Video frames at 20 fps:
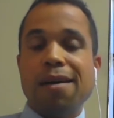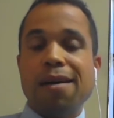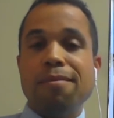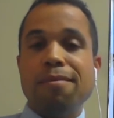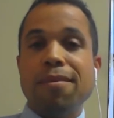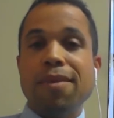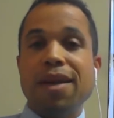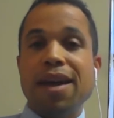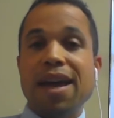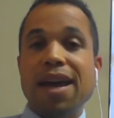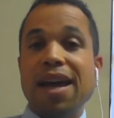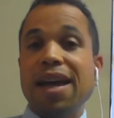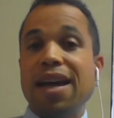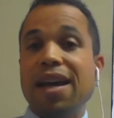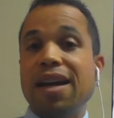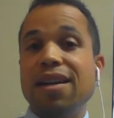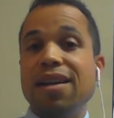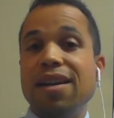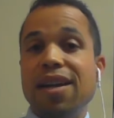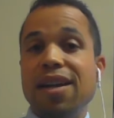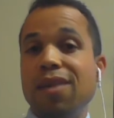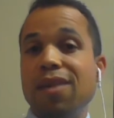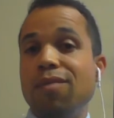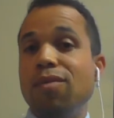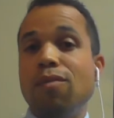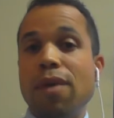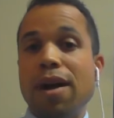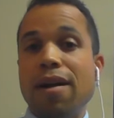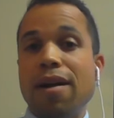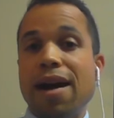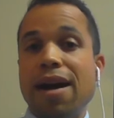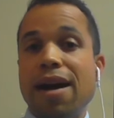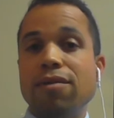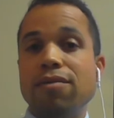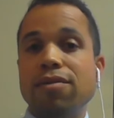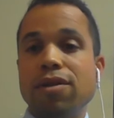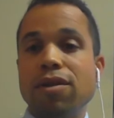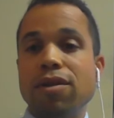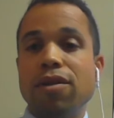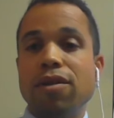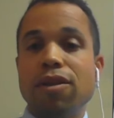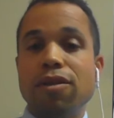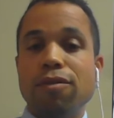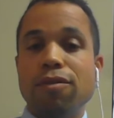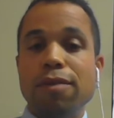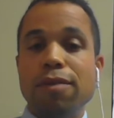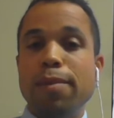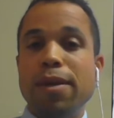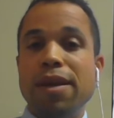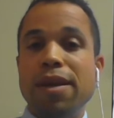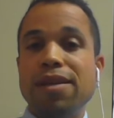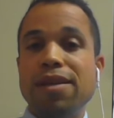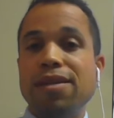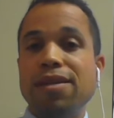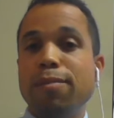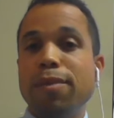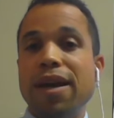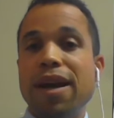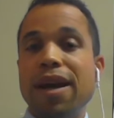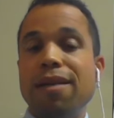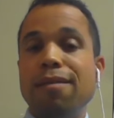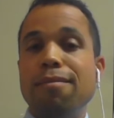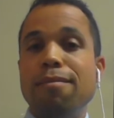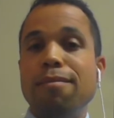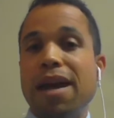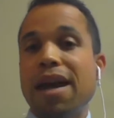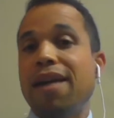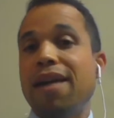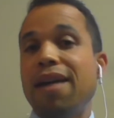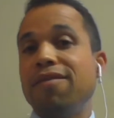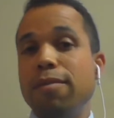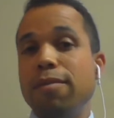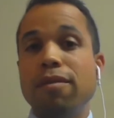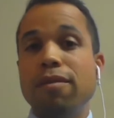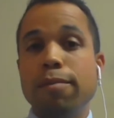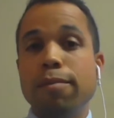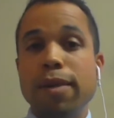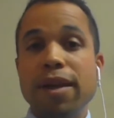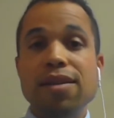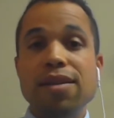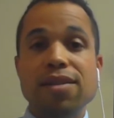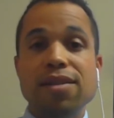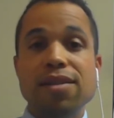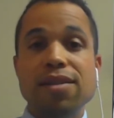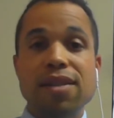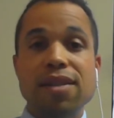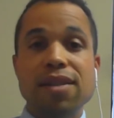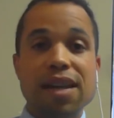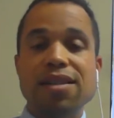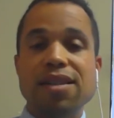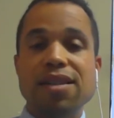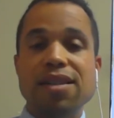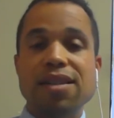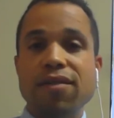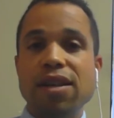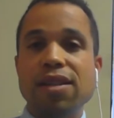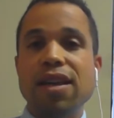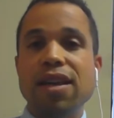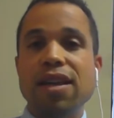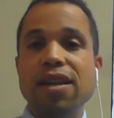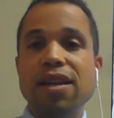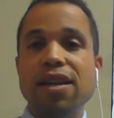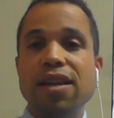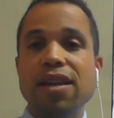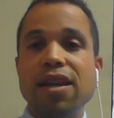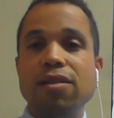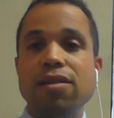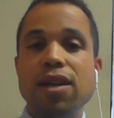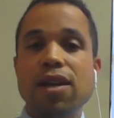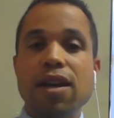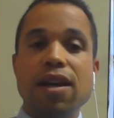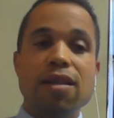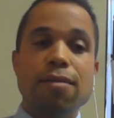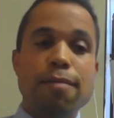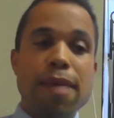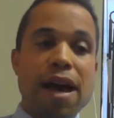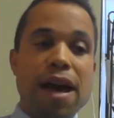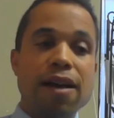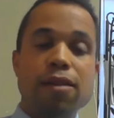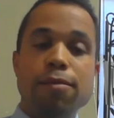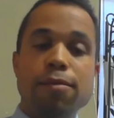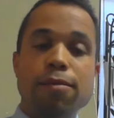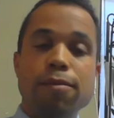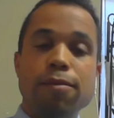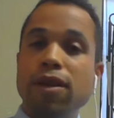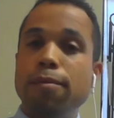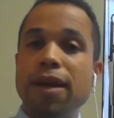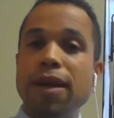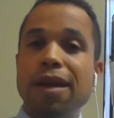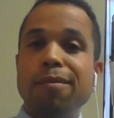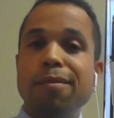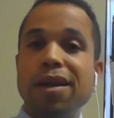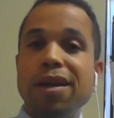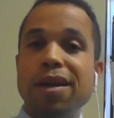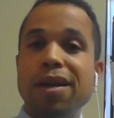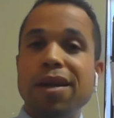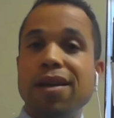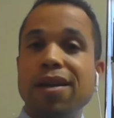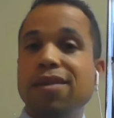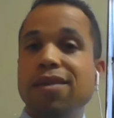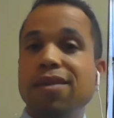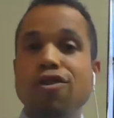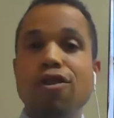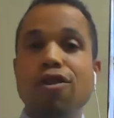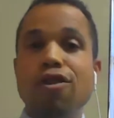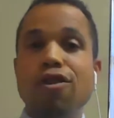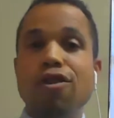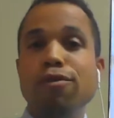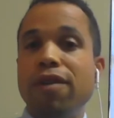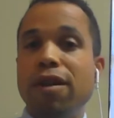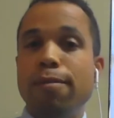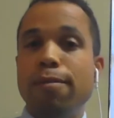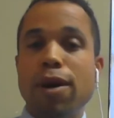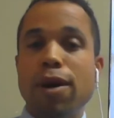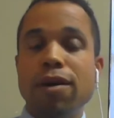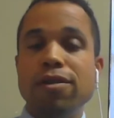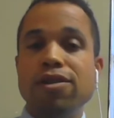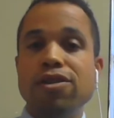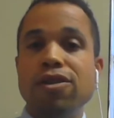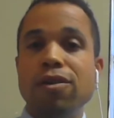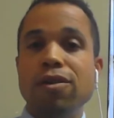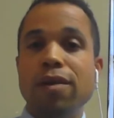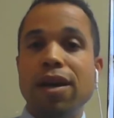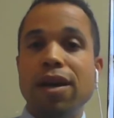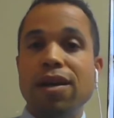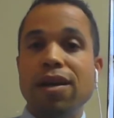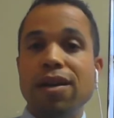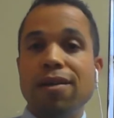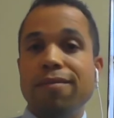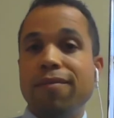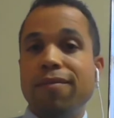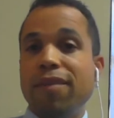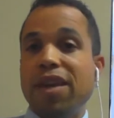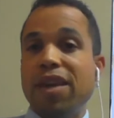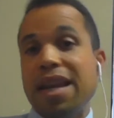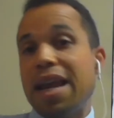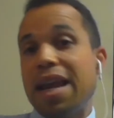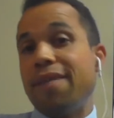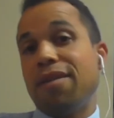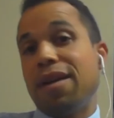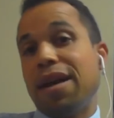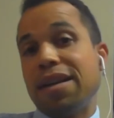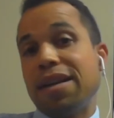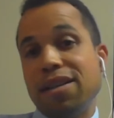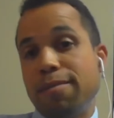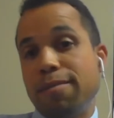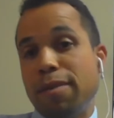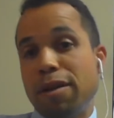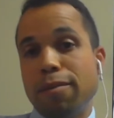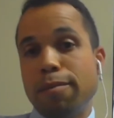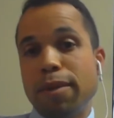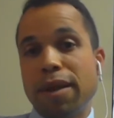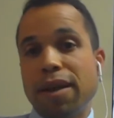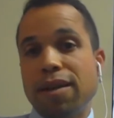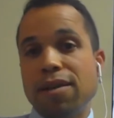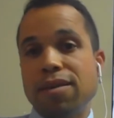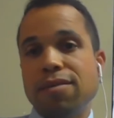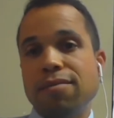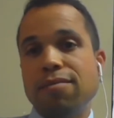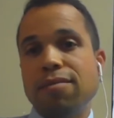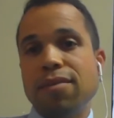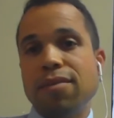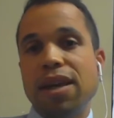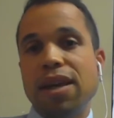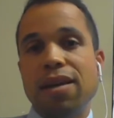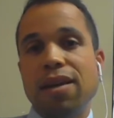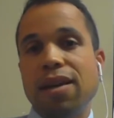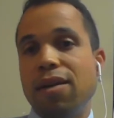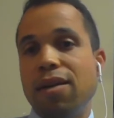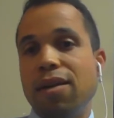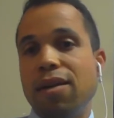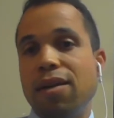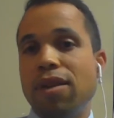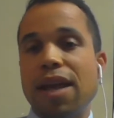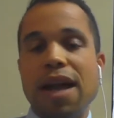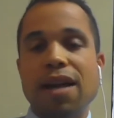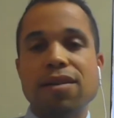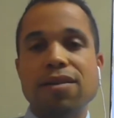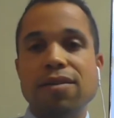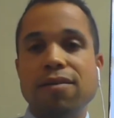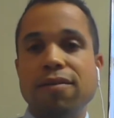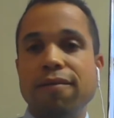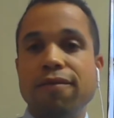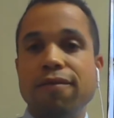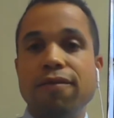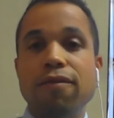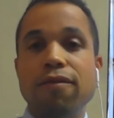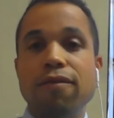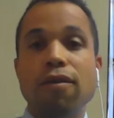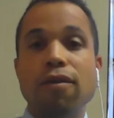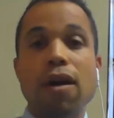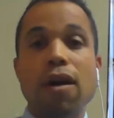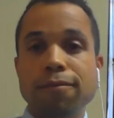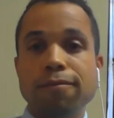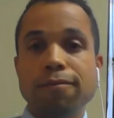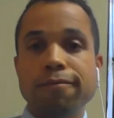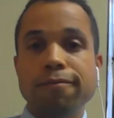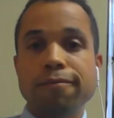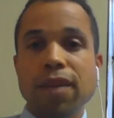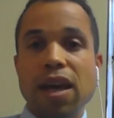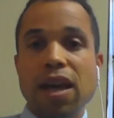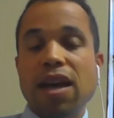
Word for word: Um, and it will wear out. So the three-piece implant may have to be replaced again in seven to ten years. The malleable implant, because there's no moving parts to it, it never has to be replaced. It, it will last forever.